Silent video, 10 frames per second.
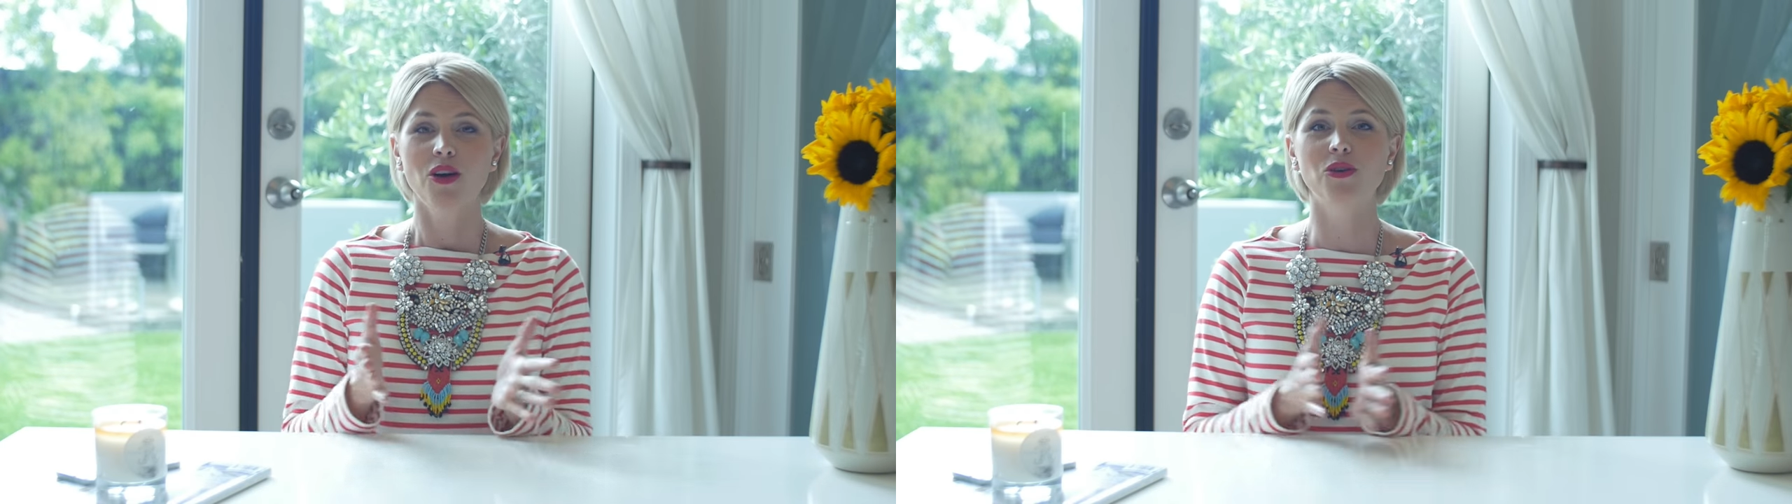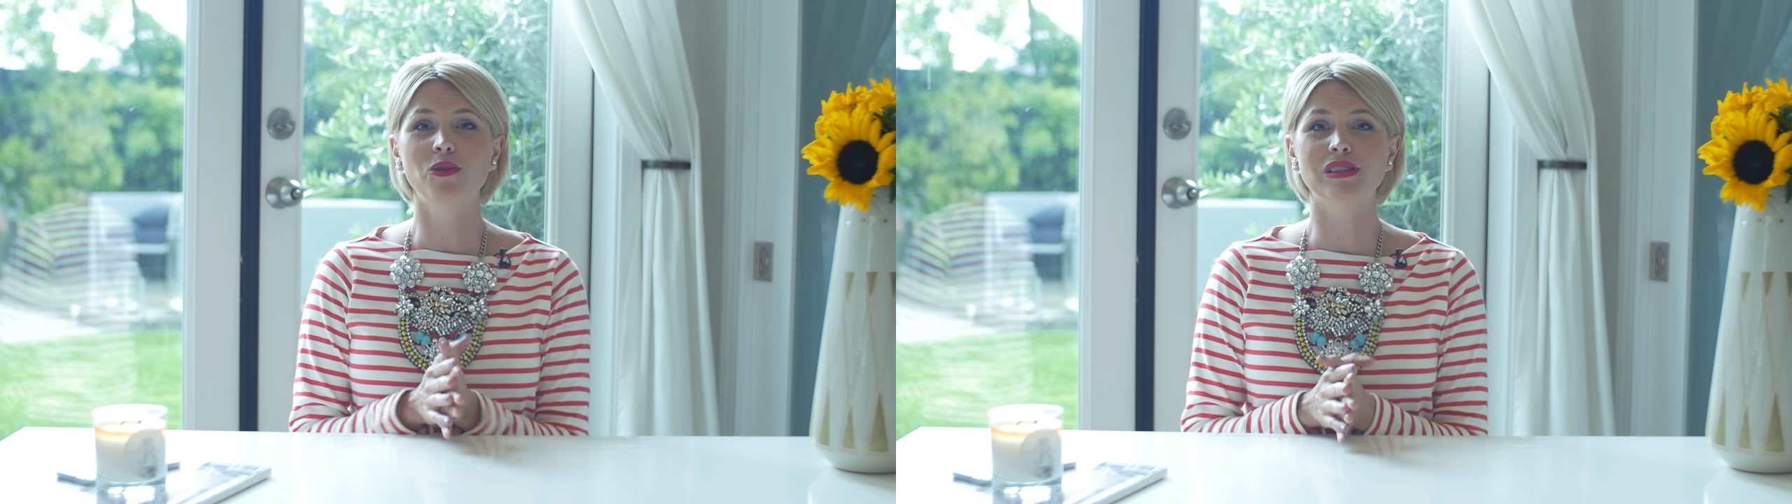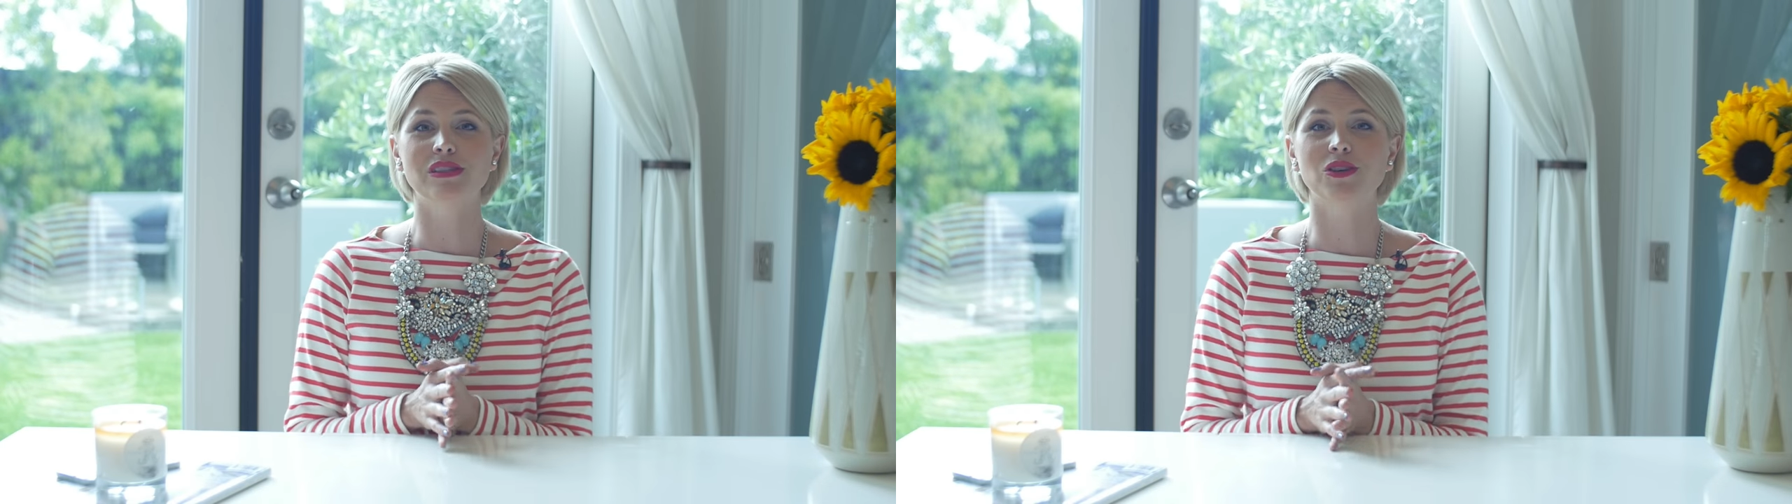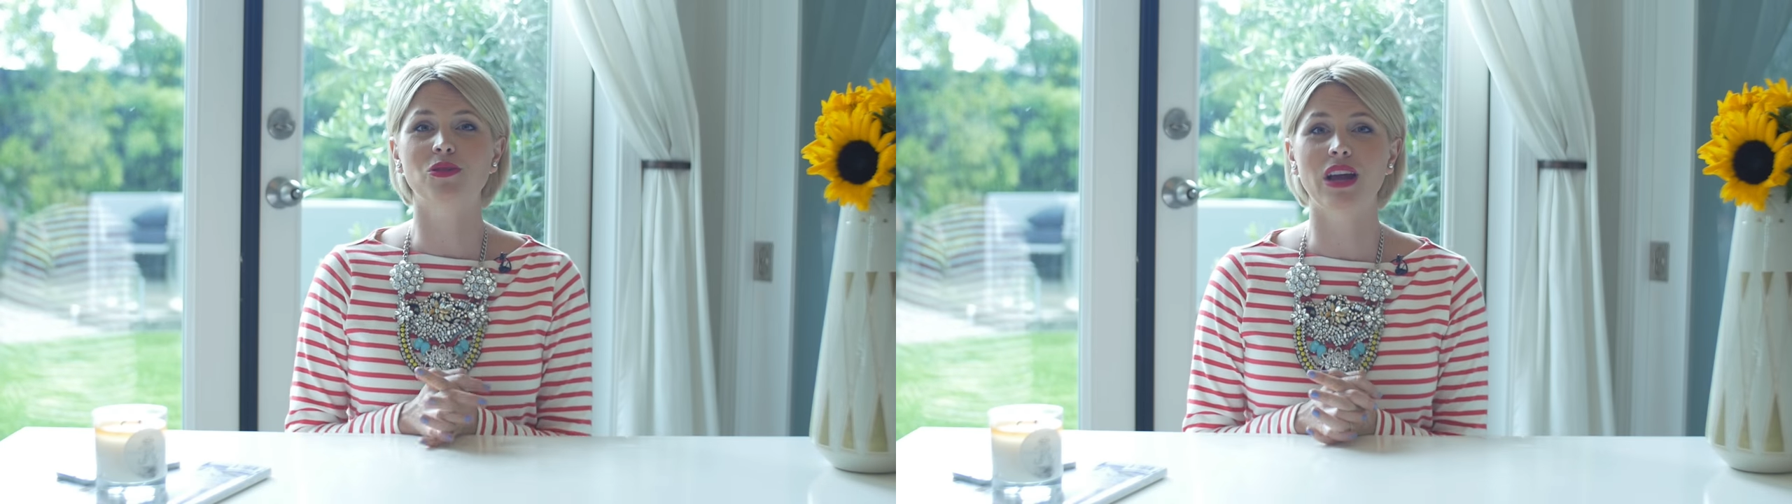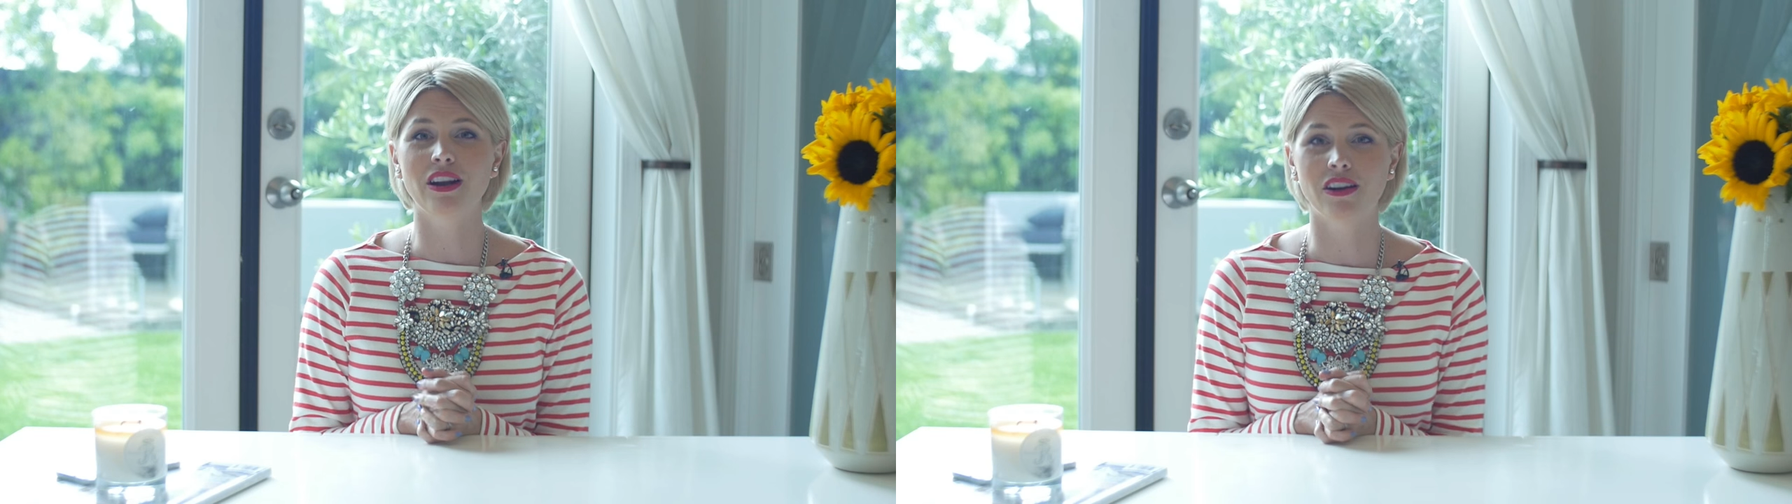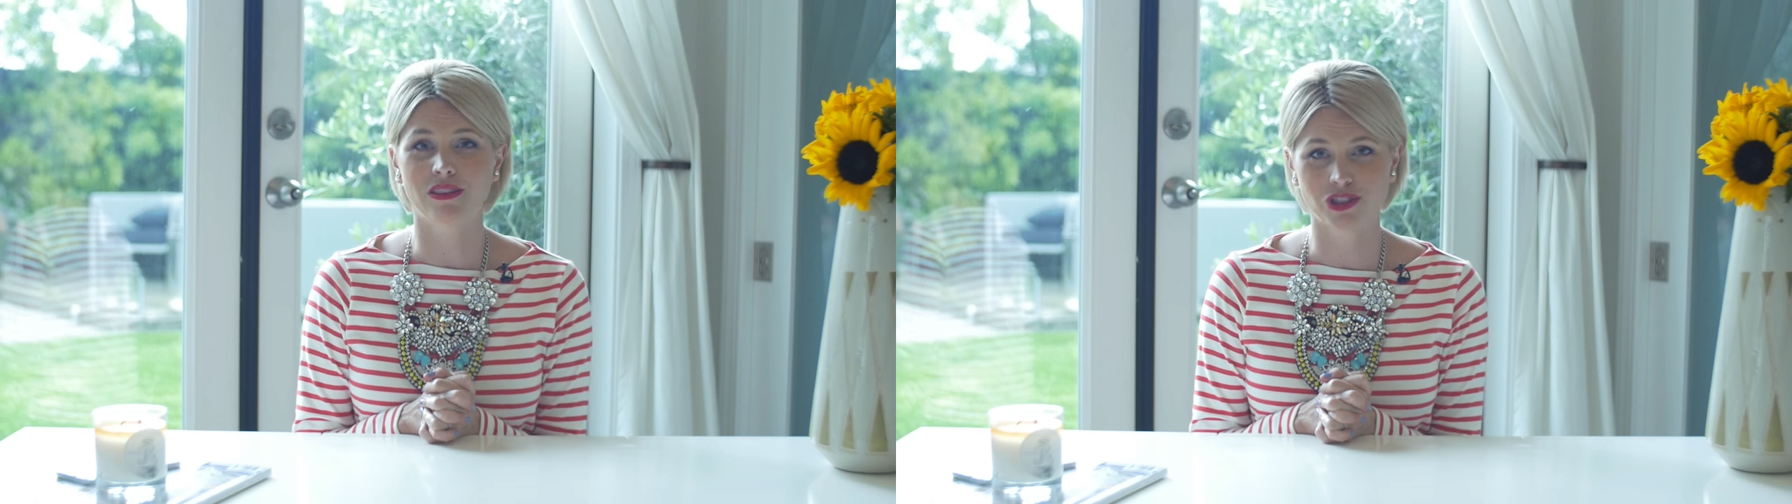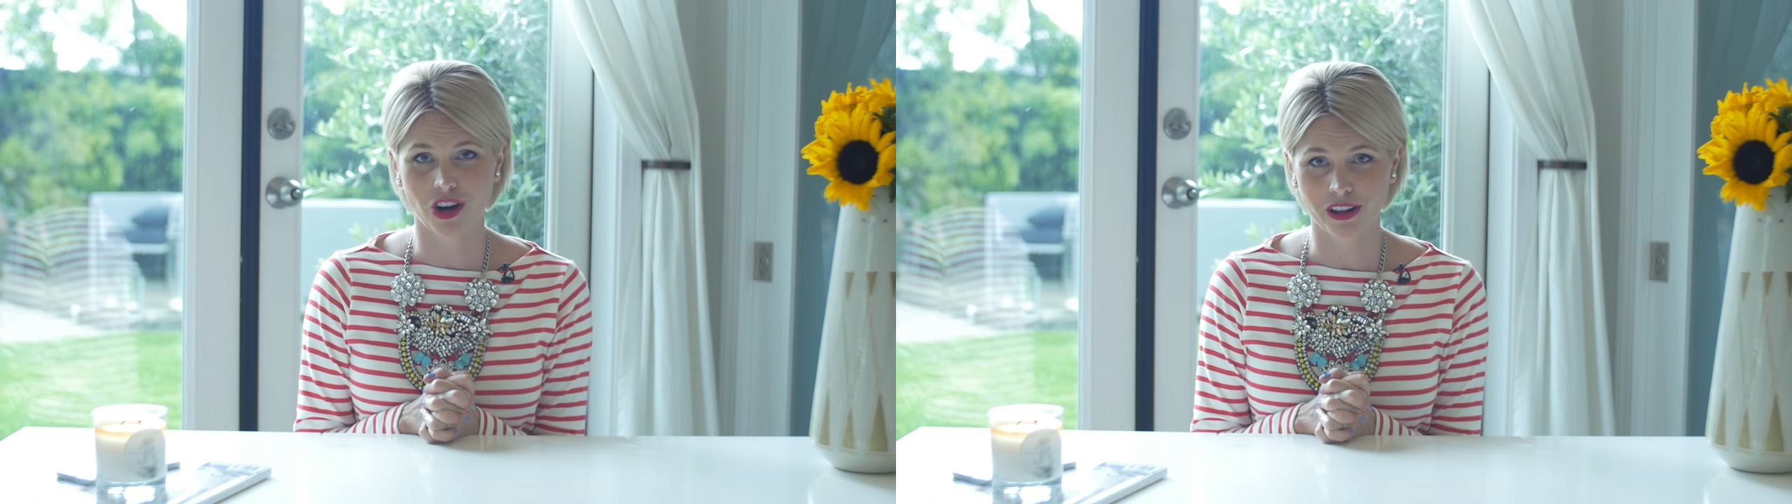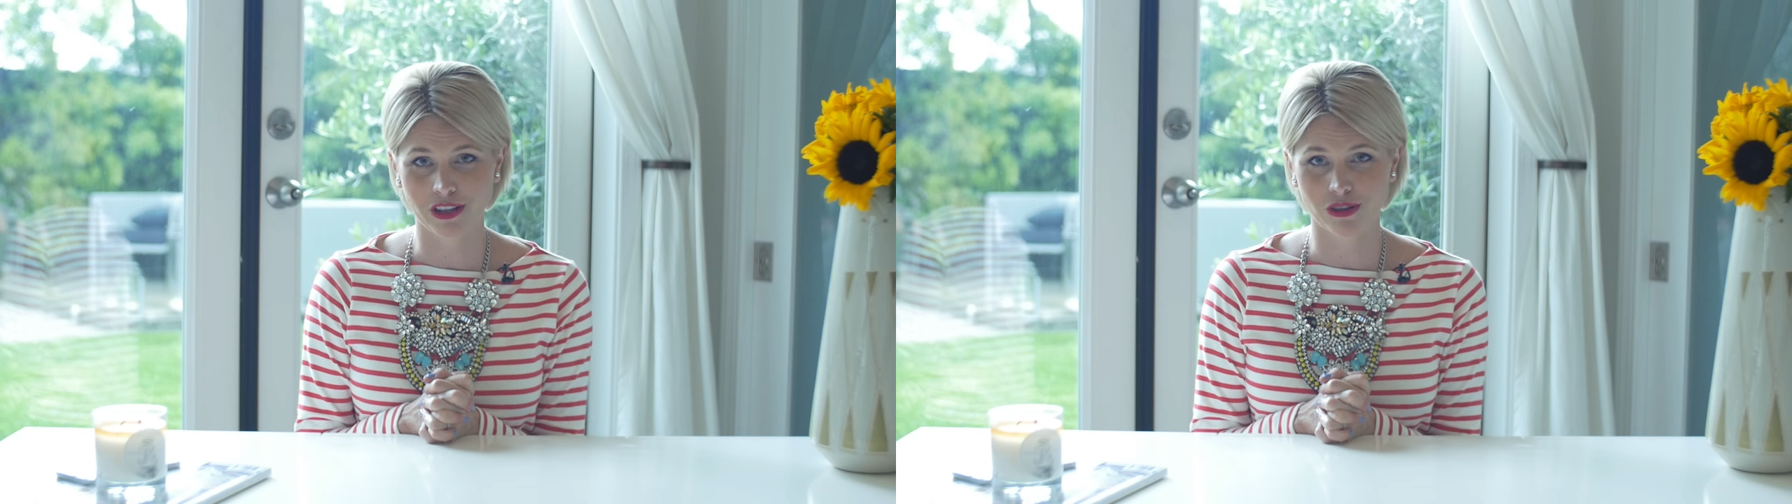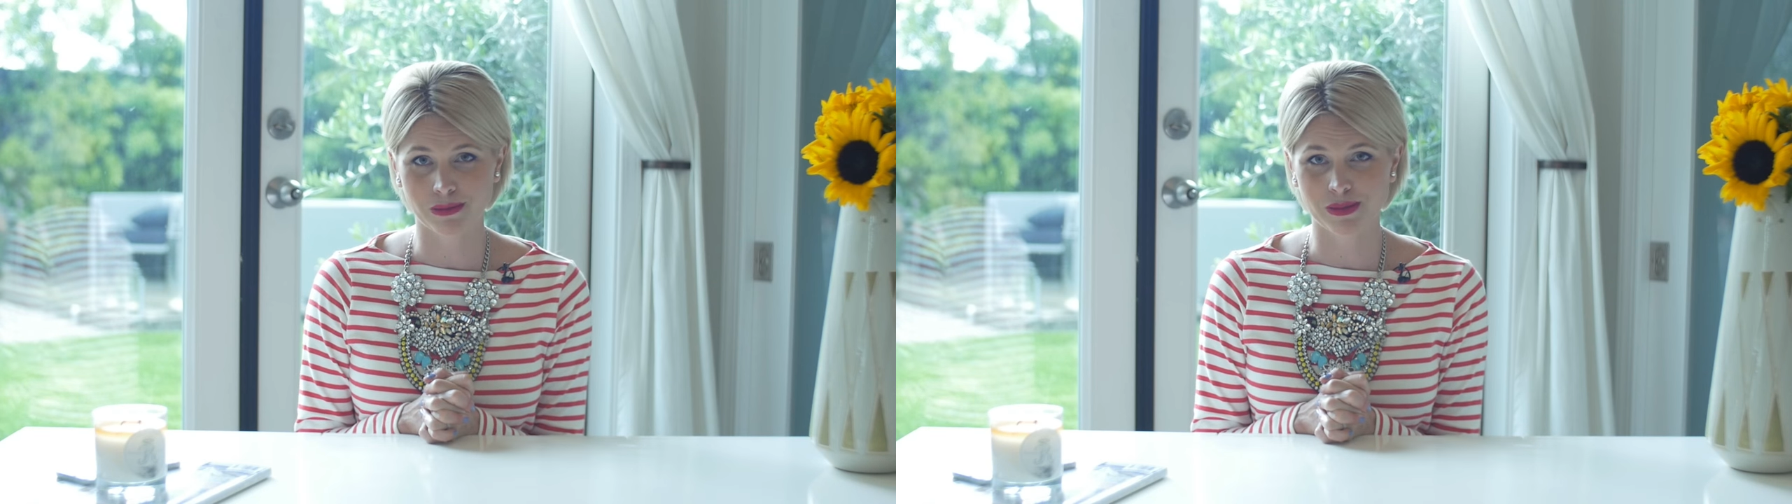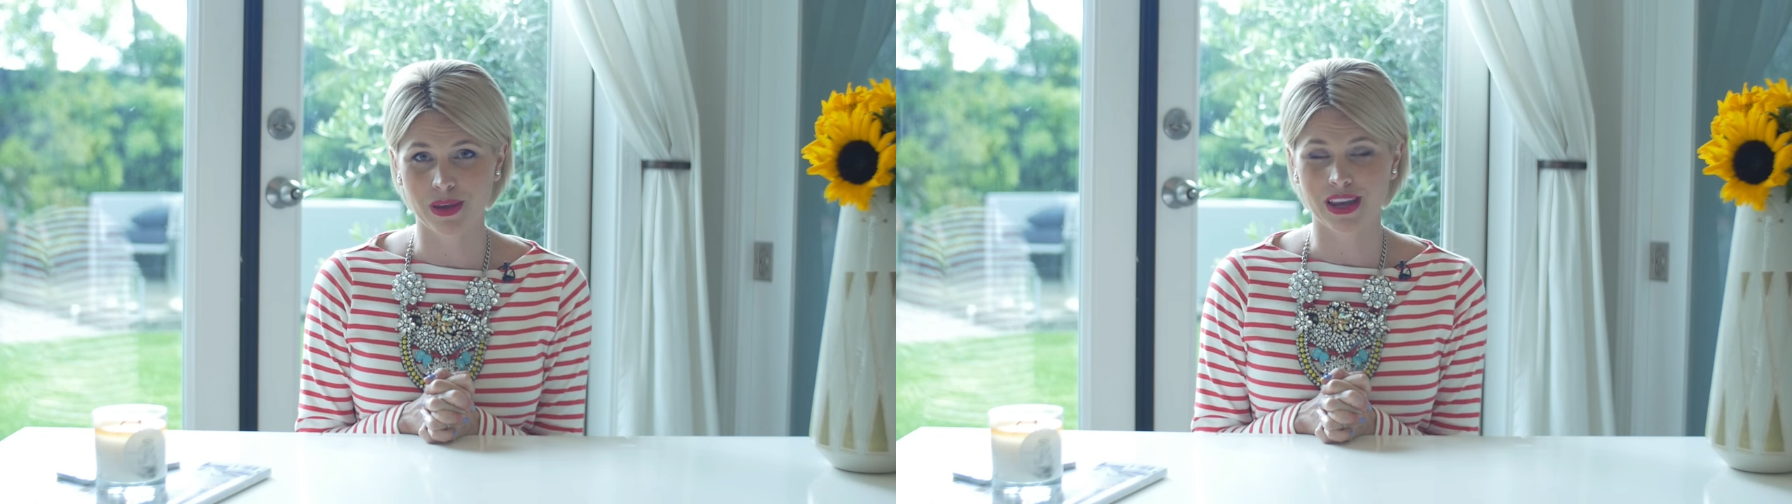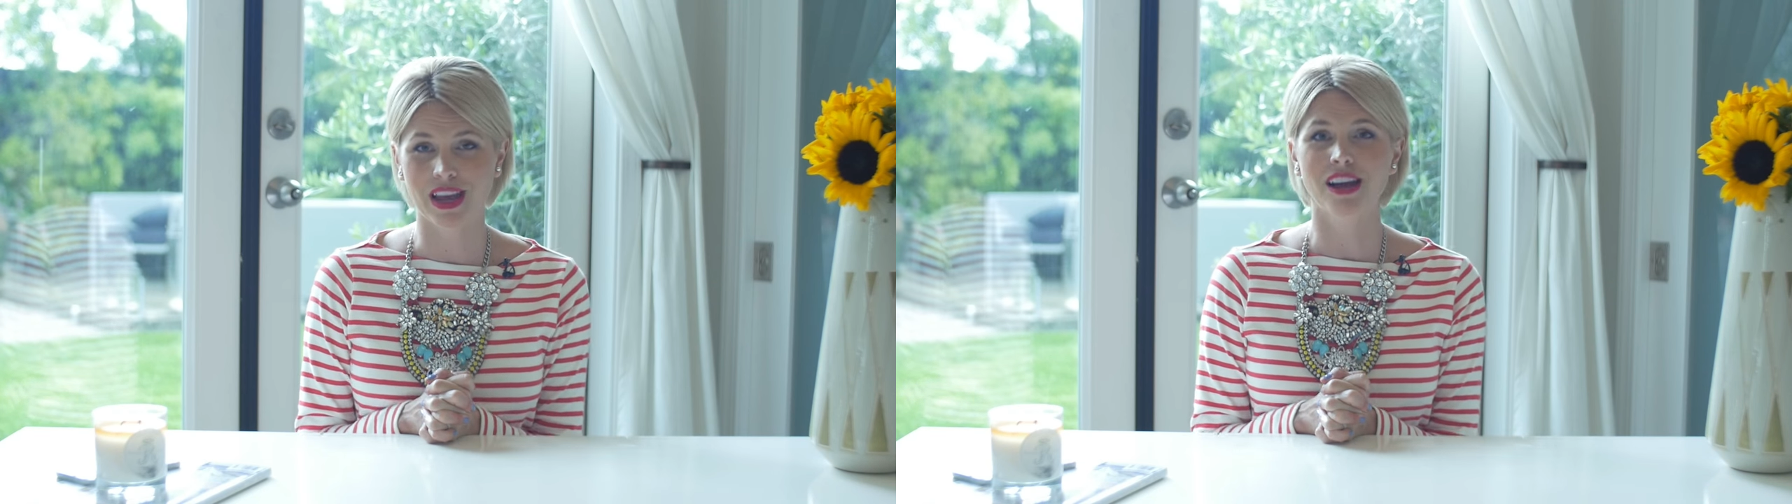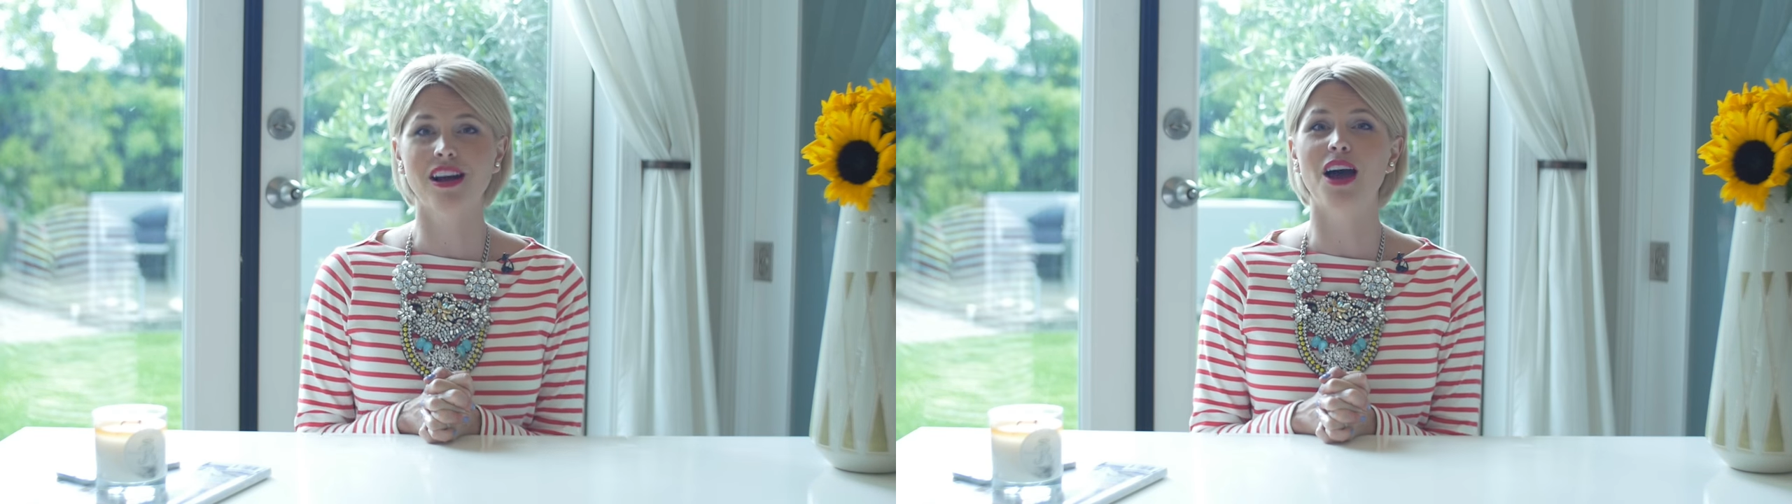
who is the creator of Charlie Dreams Big,